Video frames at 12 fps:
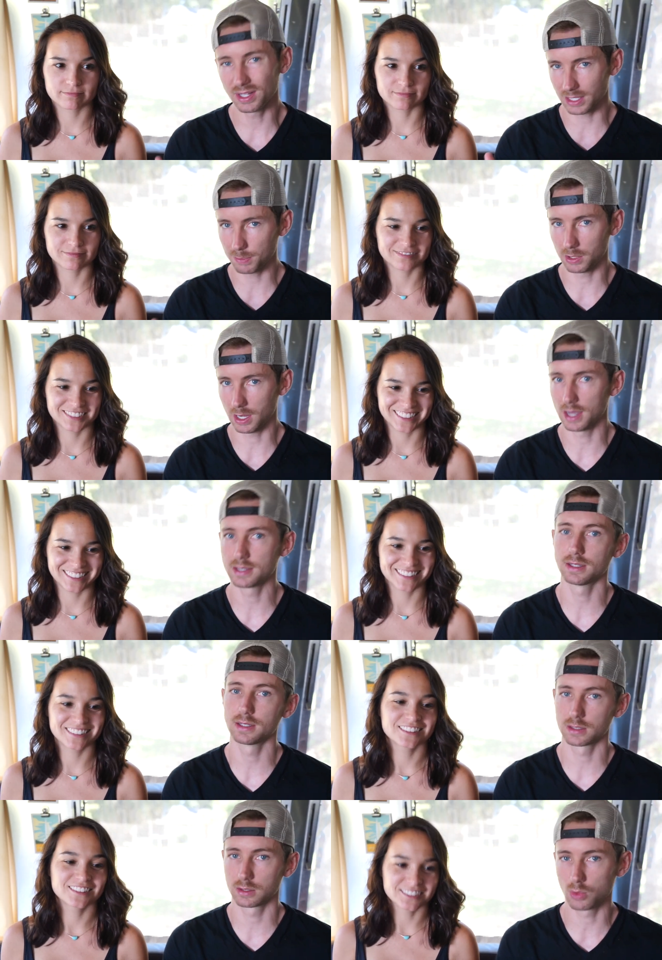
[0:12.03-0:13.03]
Speaker 1: is up, you guys? It
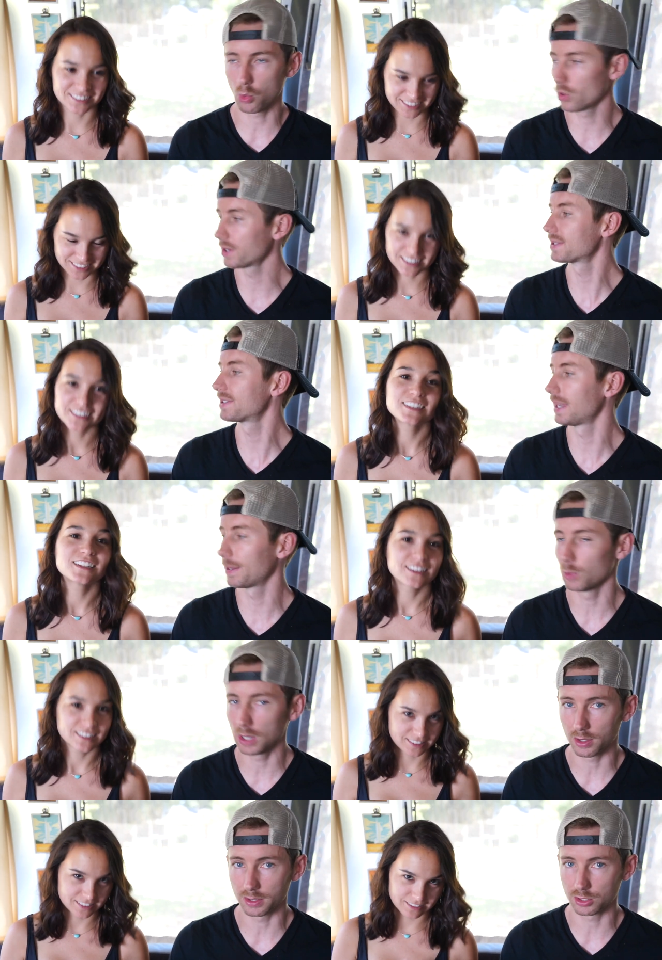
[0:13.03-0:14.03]
is Lauren and Sam.
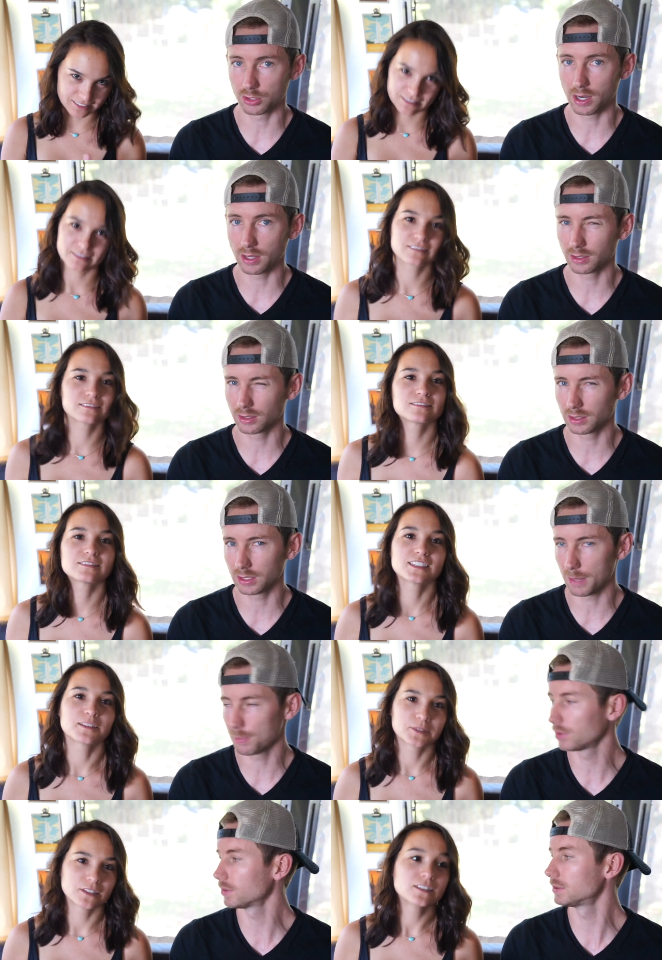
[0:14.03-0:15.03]
We are the trailer
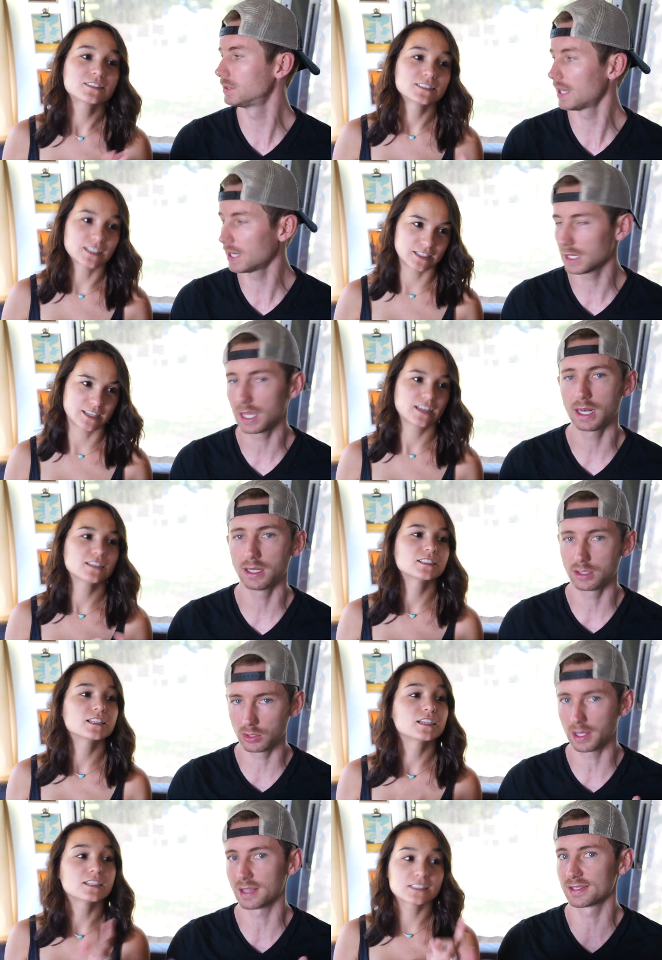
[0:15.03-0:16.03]
couple dedicated
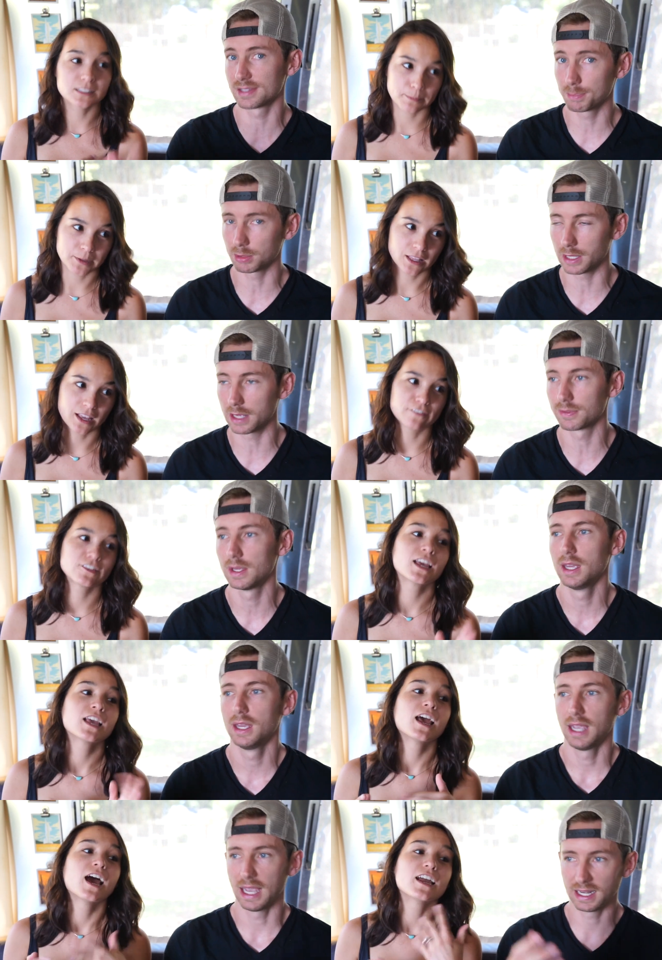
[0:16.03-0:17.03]
to that simple life,
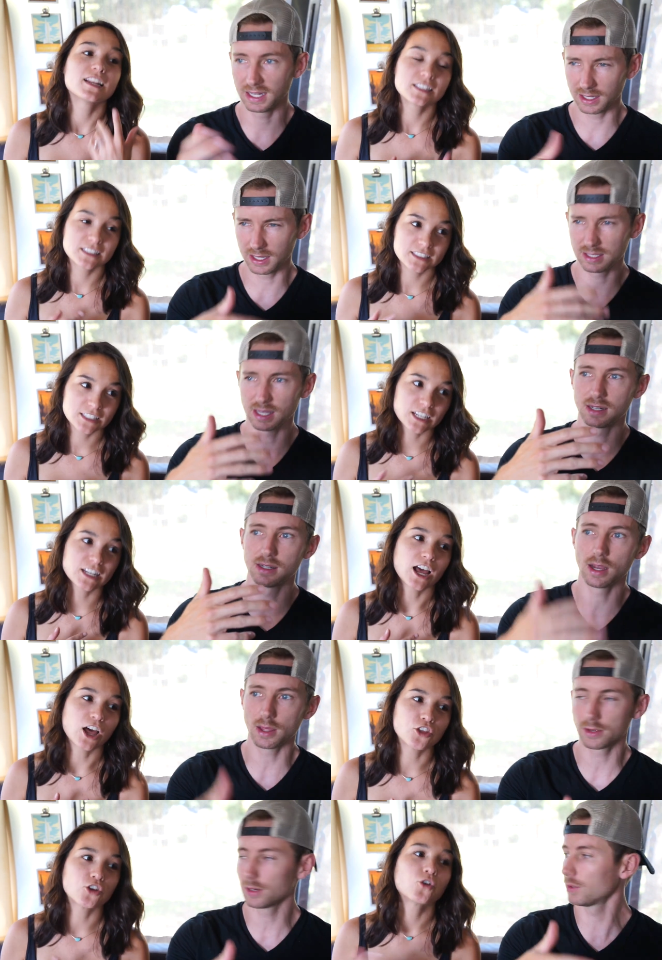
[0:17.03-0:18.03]
and it is
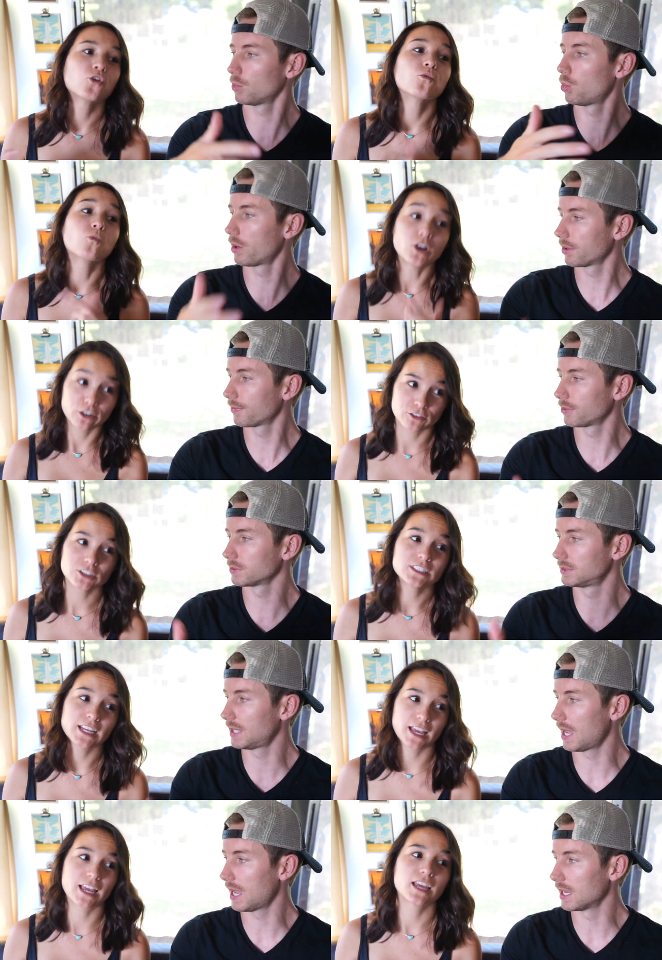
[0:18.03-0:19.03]
another wonderful
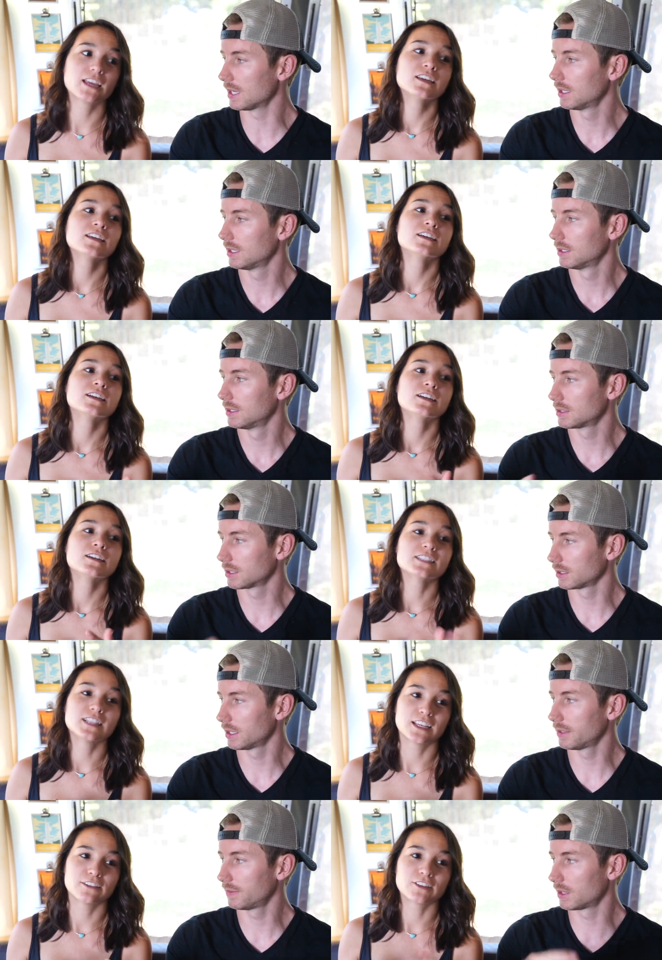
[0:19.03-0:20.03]
day to
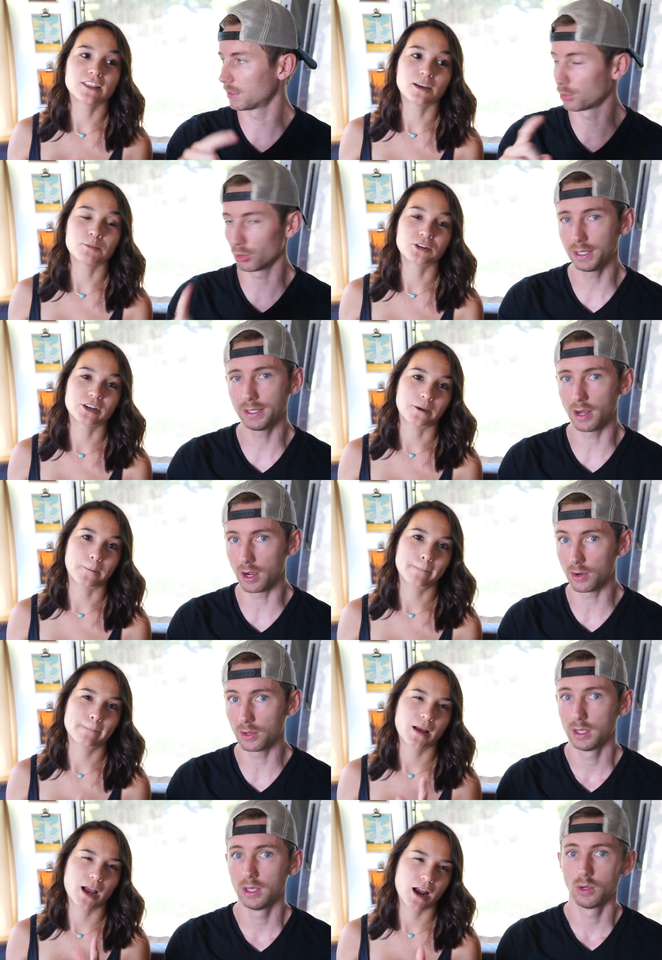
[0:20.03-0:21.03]
live in the burrito,
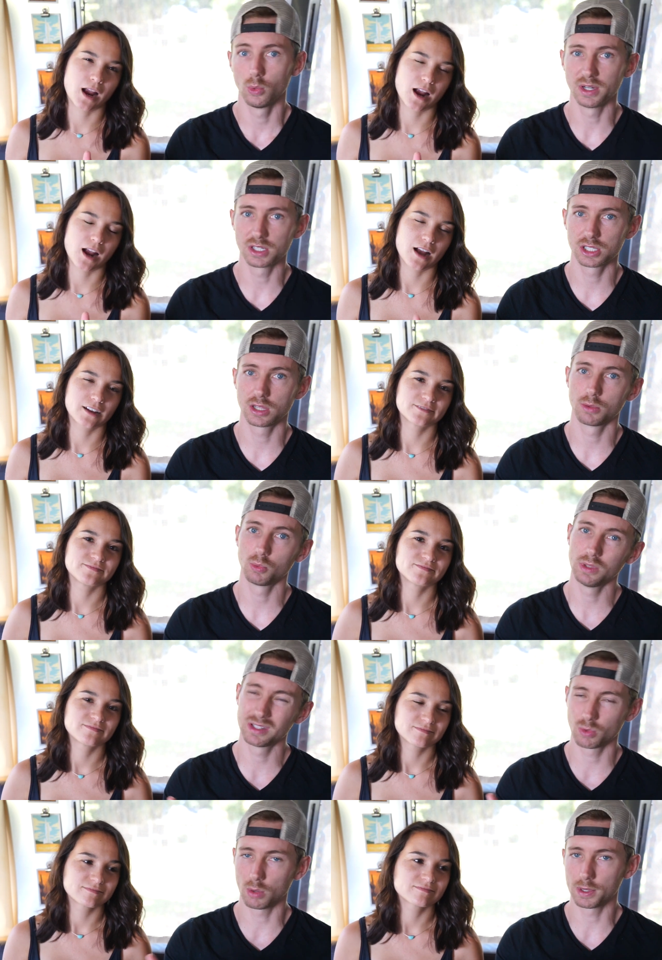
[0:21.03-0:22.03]
which
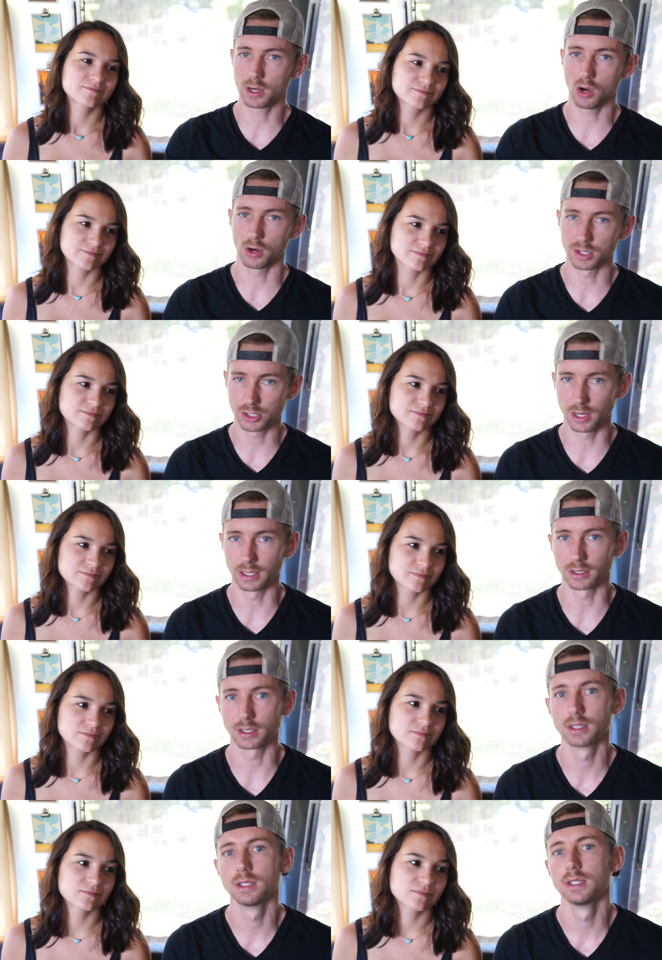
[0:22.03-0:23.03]
is what we call our
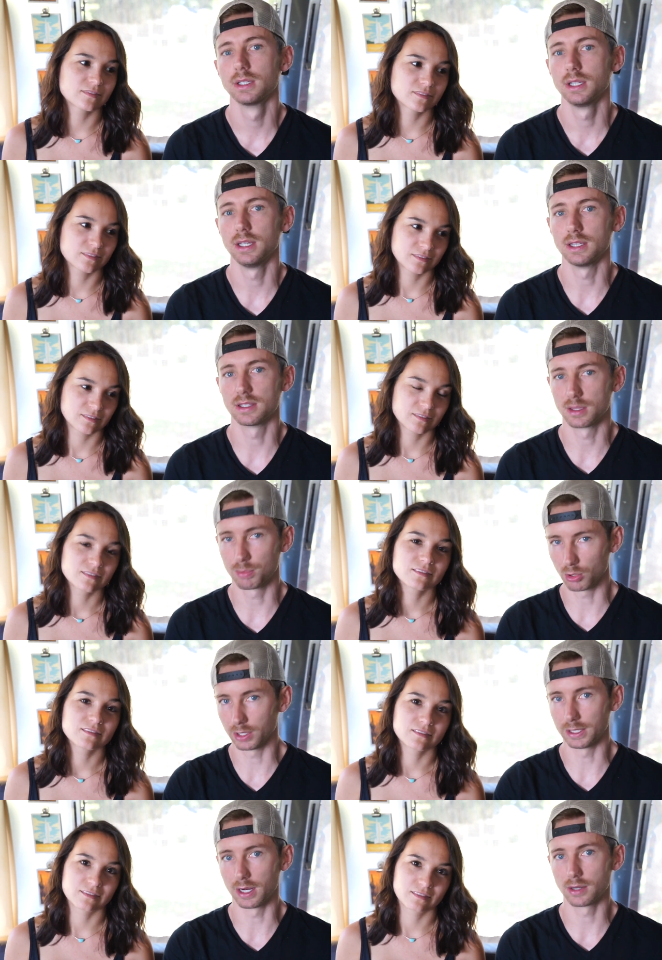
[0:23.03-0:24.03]
trailer, is the
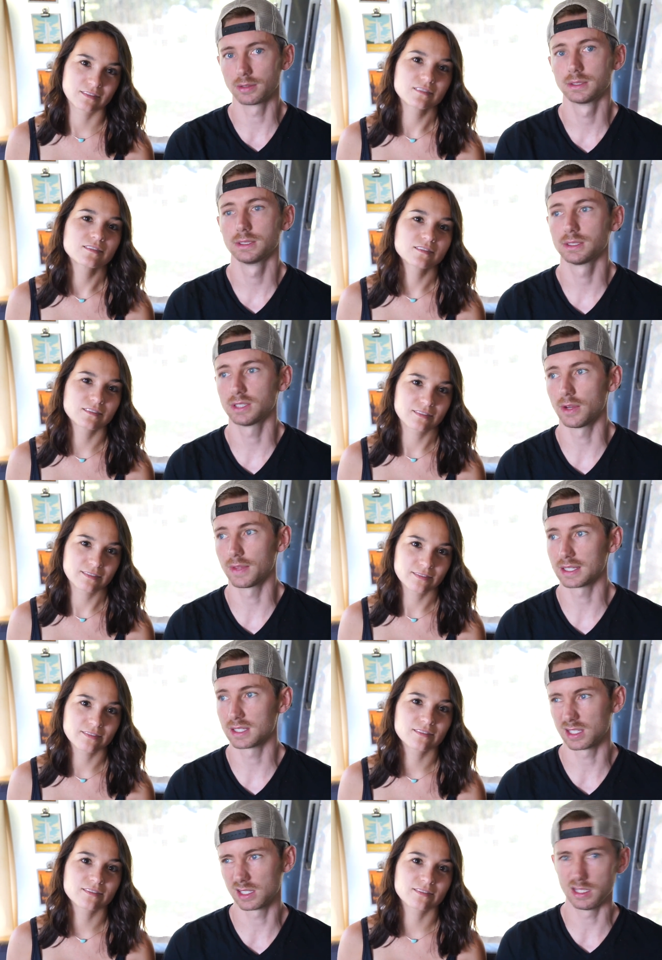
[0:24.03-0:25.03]
burrito. So
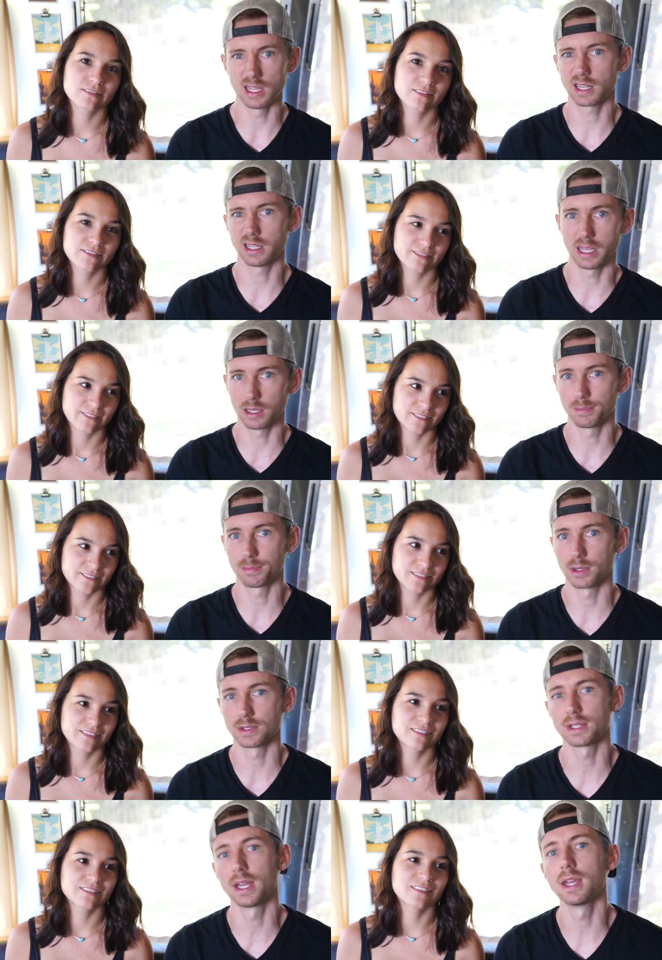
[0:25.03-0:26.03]
that's its nickname, per
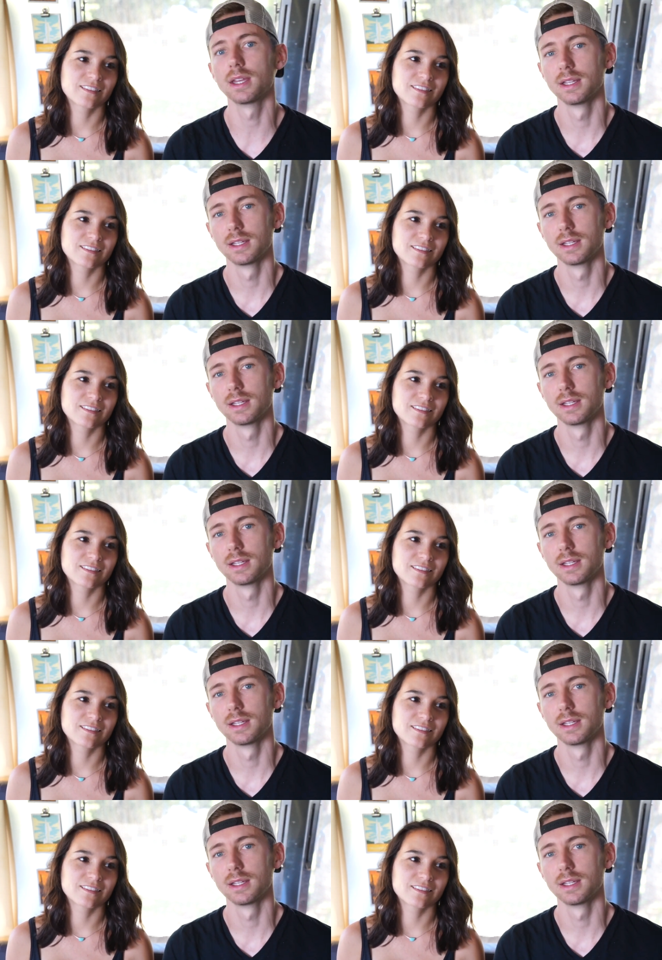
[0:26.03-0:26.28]
se.